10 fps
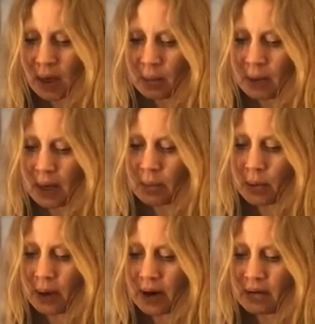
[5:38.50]
Become
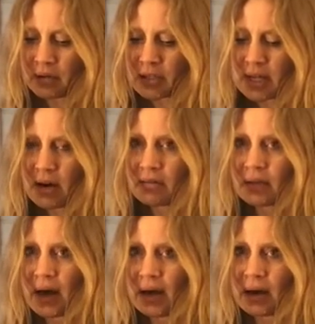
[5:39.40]
aware of yourself
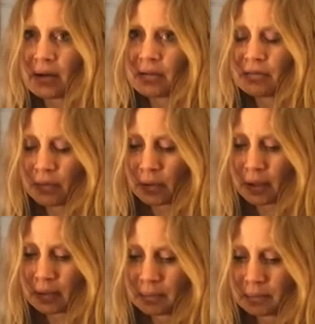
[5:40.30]
lying on the floor,
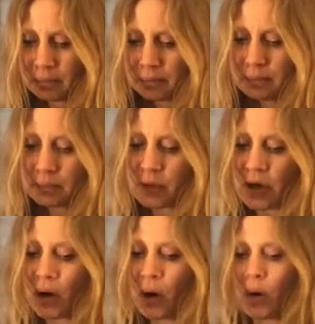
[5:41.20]
your
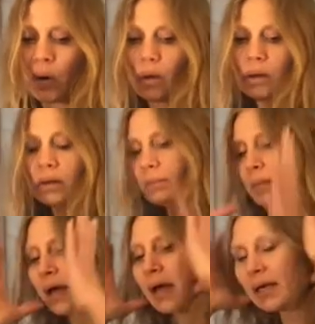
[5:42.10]
whole
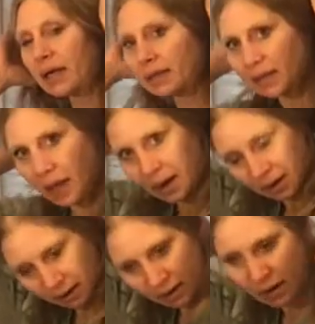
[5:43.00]
body
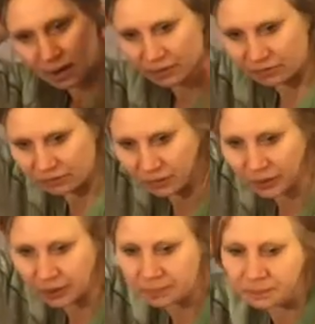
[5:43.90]
lying on the
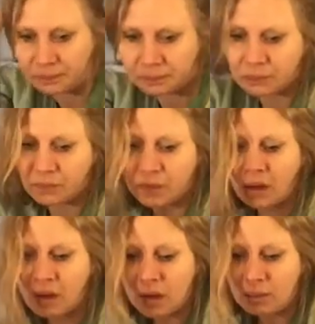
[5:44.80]
floor.
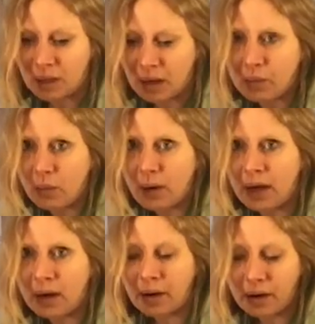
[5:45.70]
Become
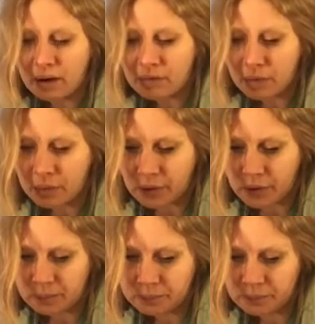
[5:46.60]
aware of the
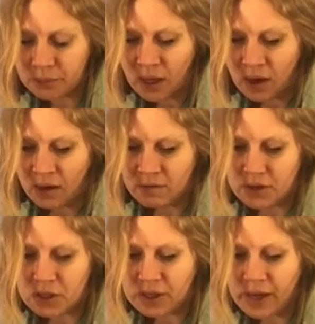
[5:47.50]
room.
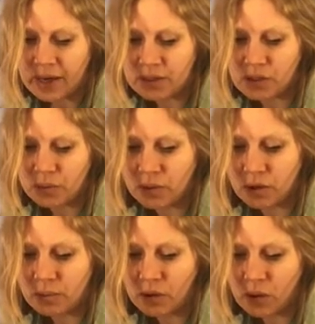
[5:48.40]
Visualize the
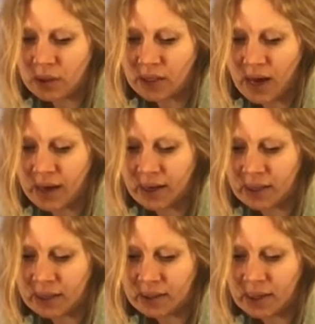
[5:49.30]
room you are lying
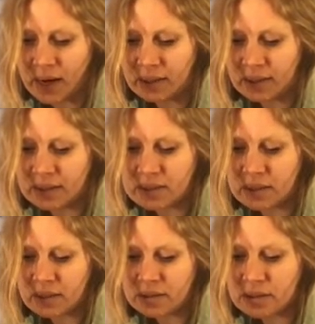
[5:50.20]
in and
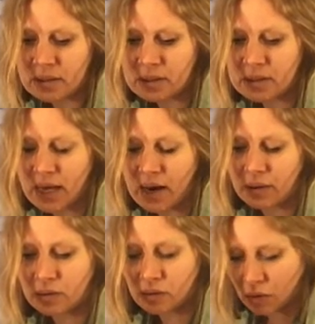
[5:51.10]
listen to the
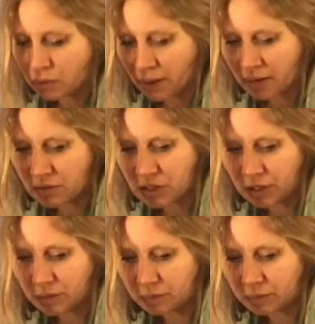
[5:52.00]
sounds around you.